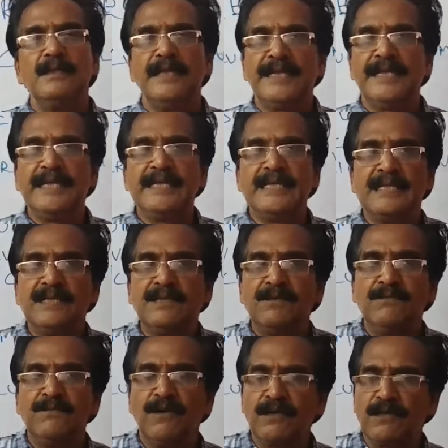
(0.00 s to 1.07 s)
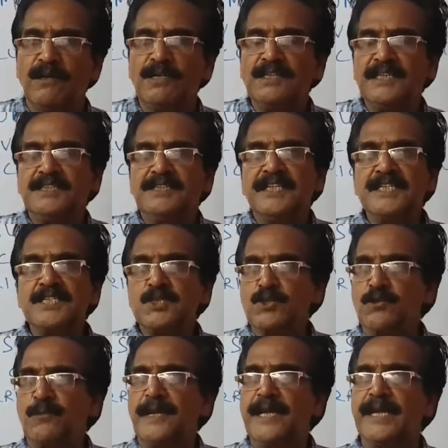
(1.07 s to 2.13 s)
then what are the
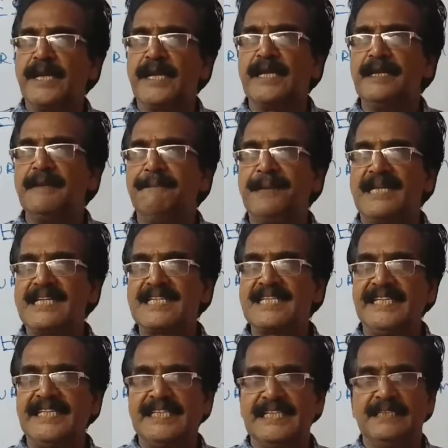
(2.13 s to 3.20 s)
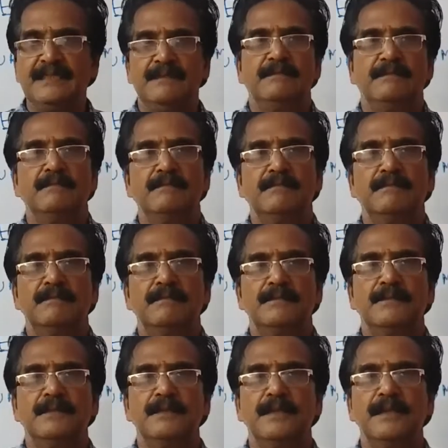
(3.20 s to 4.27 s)
things to be present
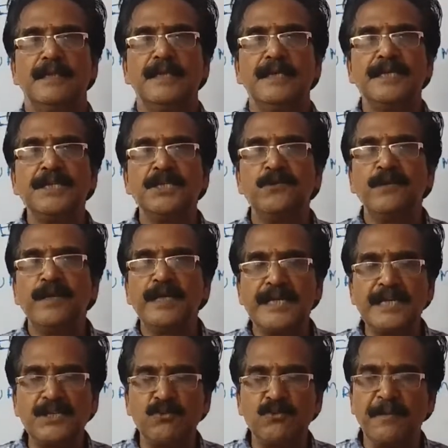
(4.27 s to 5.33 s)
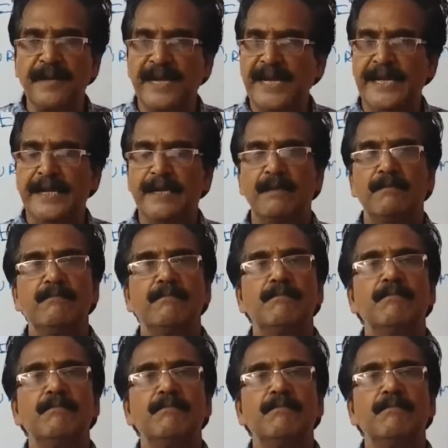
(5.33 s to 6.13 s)
in your resume?